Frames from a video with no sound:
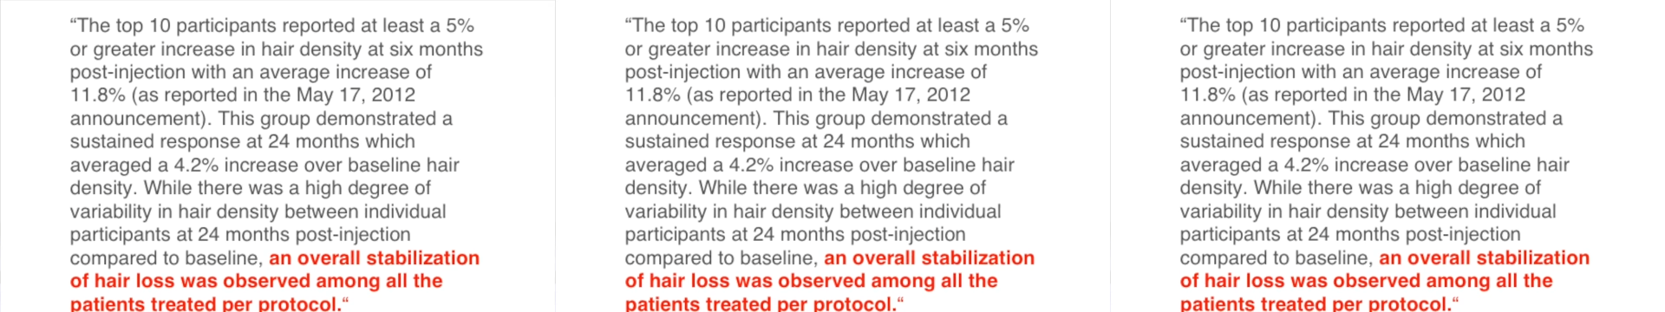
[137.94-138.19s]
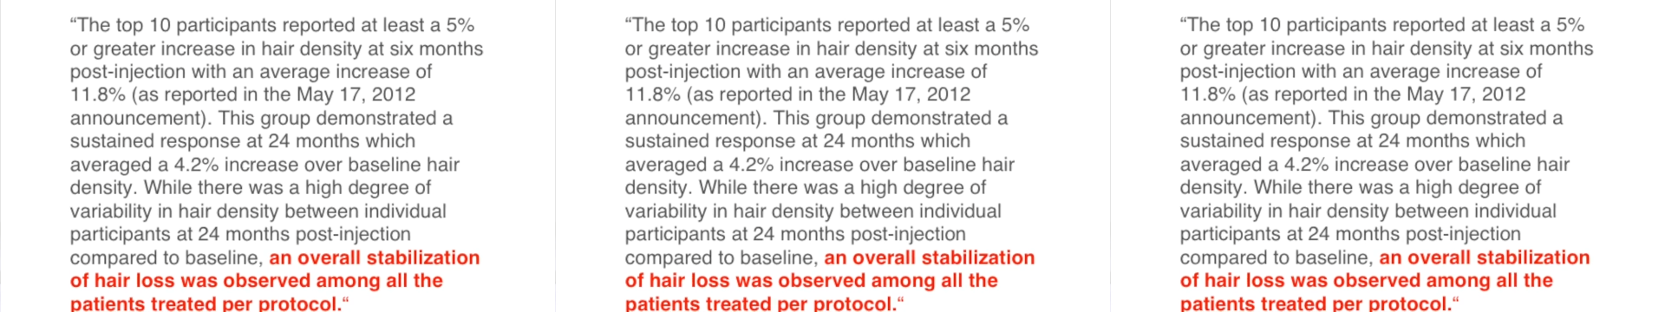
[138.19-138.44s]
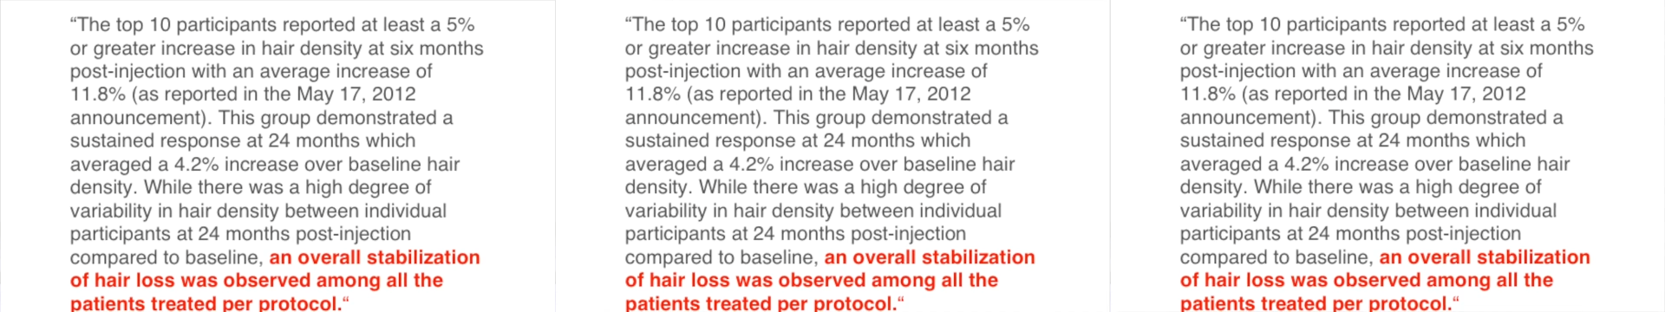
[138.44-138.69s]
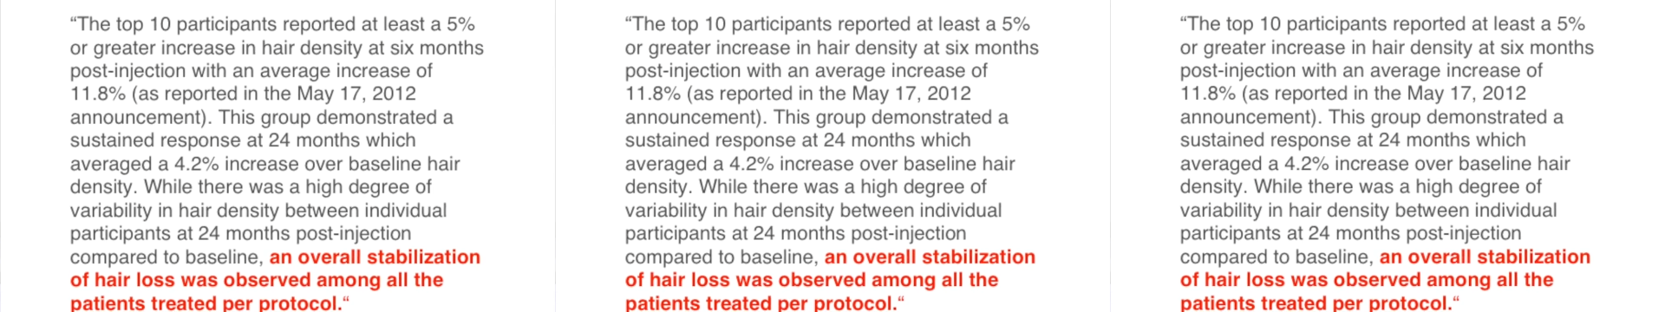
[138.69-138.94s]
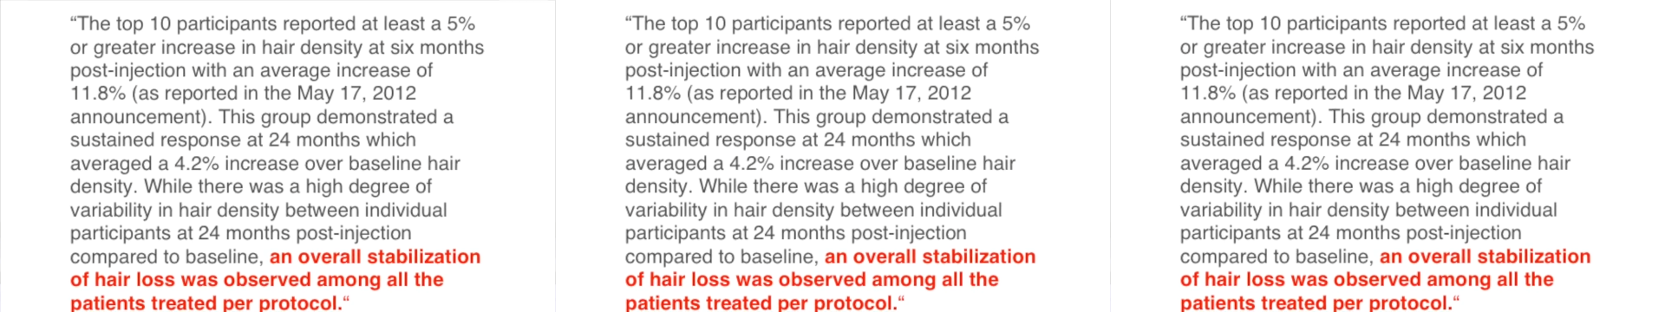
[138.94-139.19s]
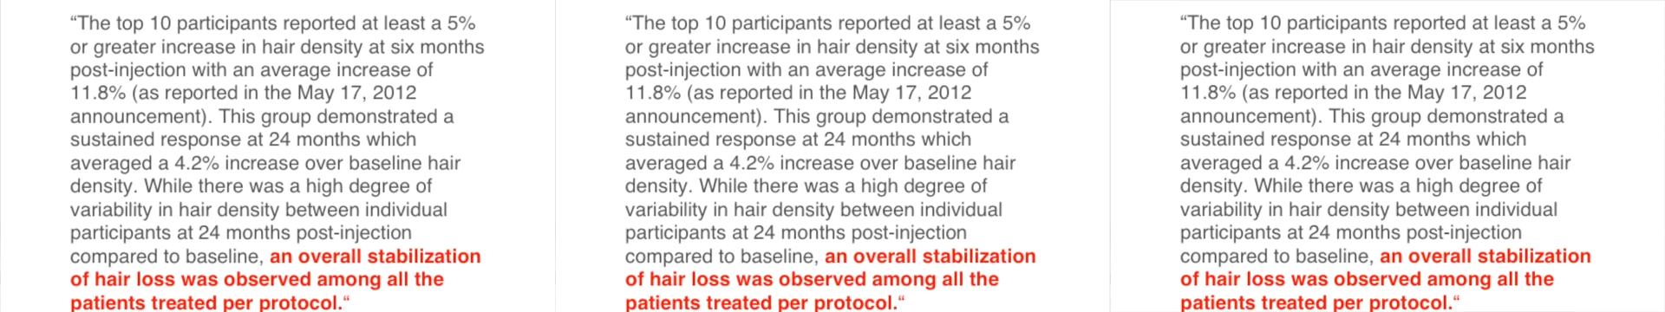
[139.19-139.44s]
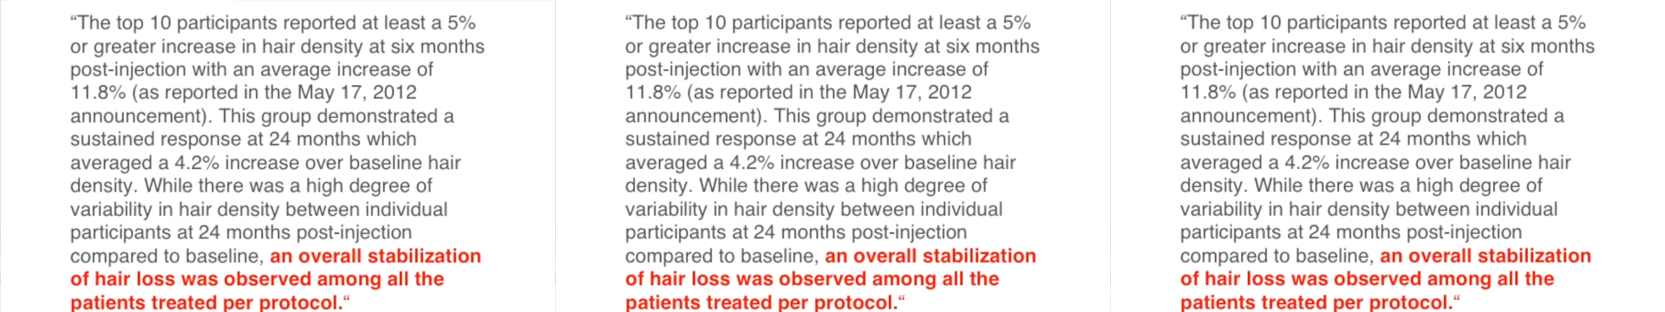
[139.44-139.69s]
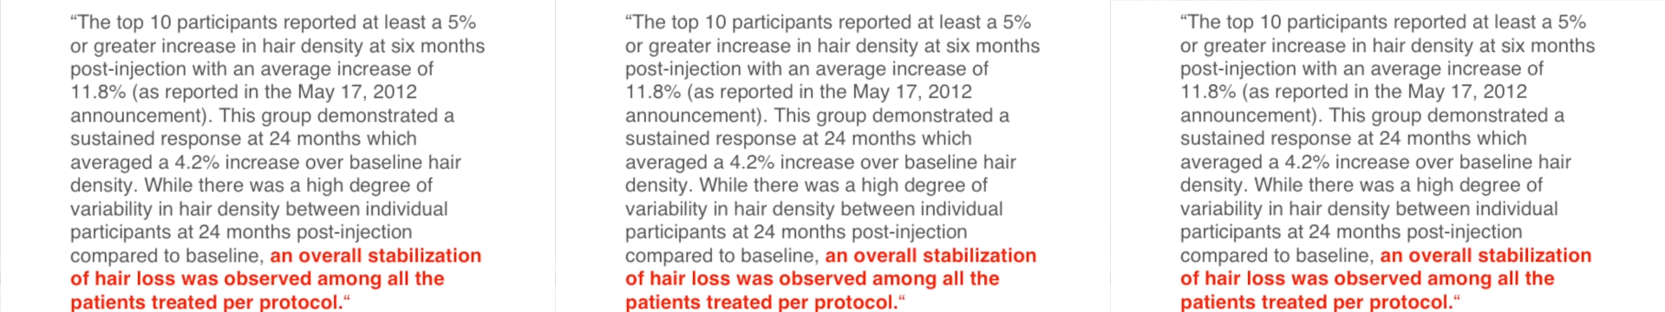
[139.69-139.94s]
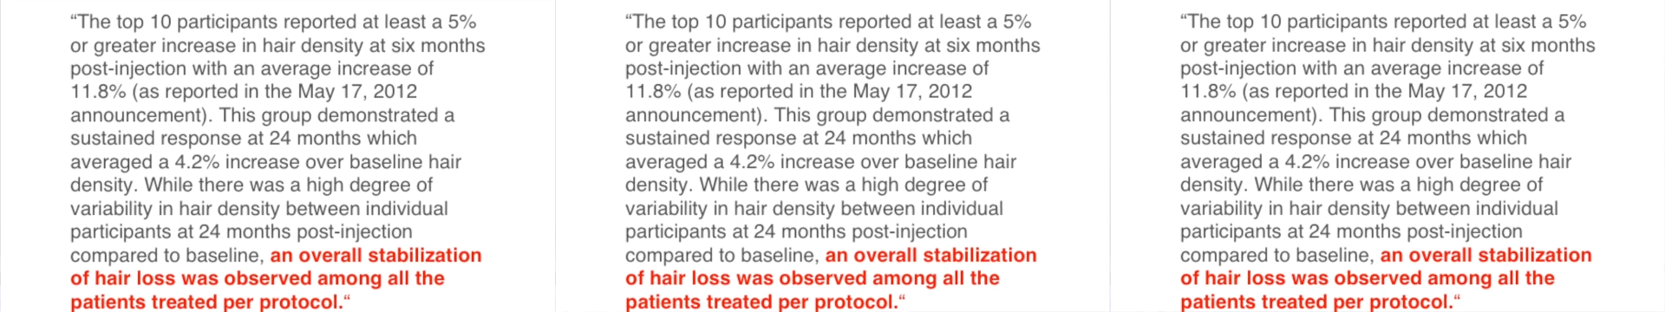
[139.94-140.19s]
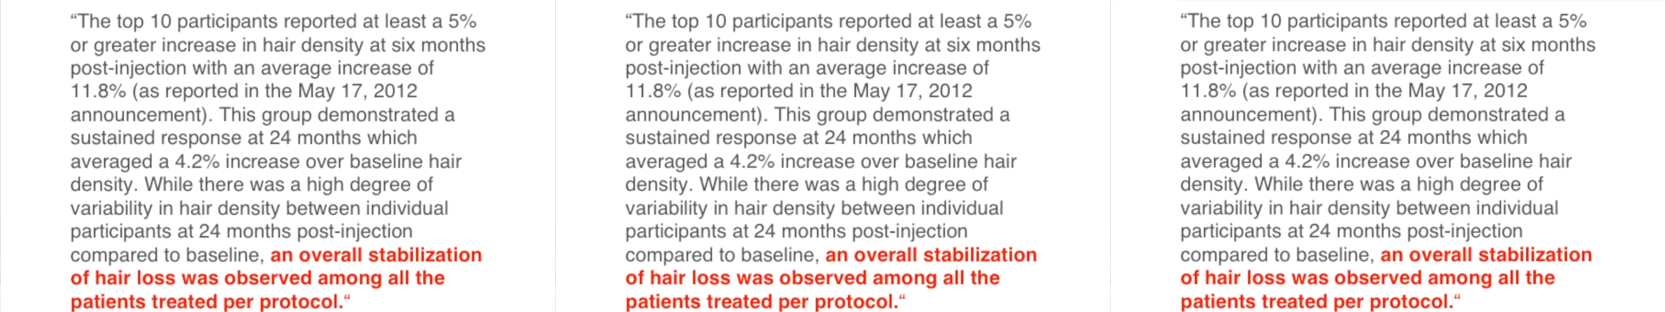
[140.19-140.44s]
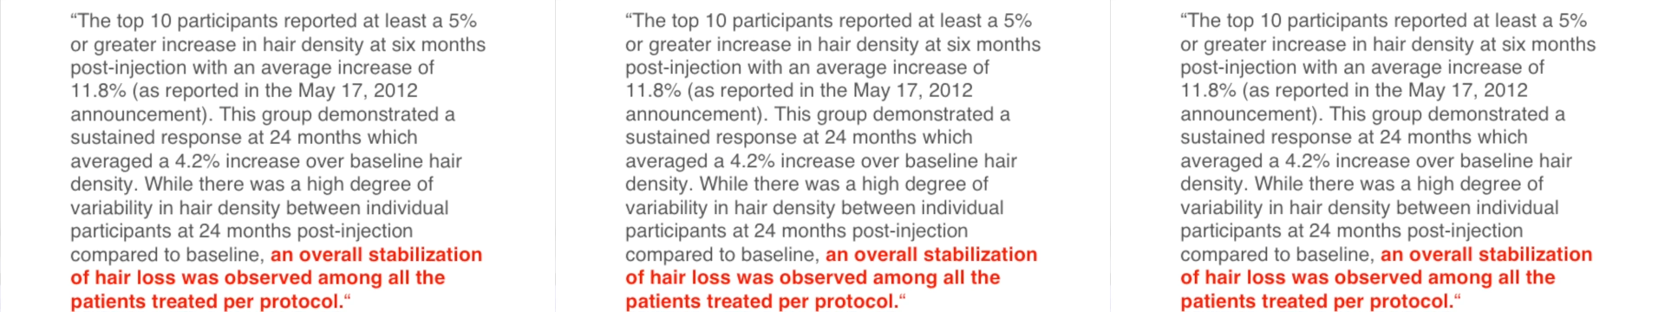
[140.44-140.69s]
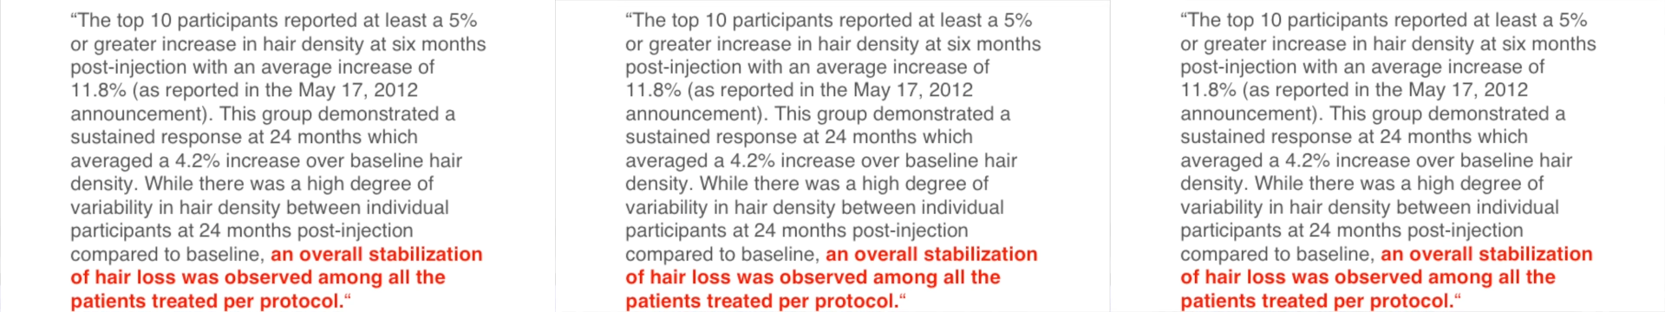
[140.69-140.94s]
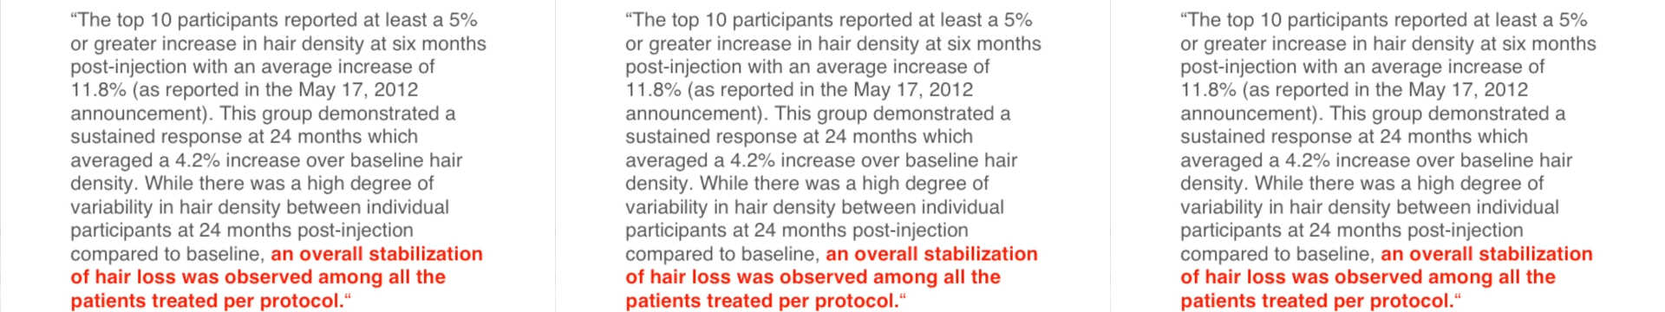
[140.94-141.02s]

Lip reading: Nobody's mouth can be seen.